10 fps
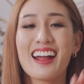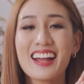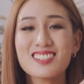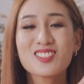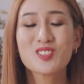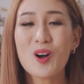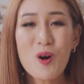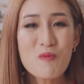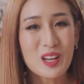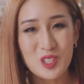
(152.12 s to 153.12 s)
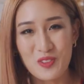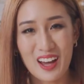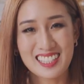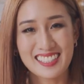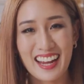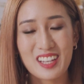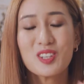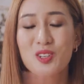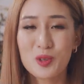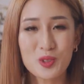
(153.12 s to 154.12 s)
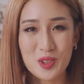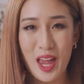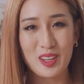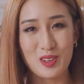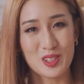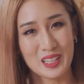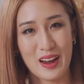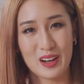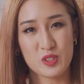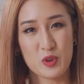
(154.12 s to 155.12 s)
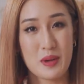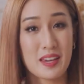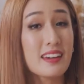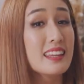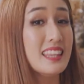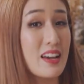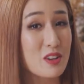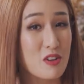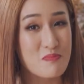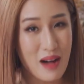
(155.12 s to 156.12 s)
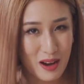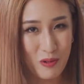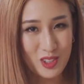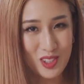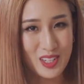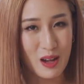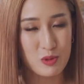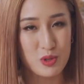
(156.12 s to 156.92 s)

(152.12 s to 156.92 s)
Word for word: had so much fun today. Huge thank you to Clarins for making 11 of my wishes come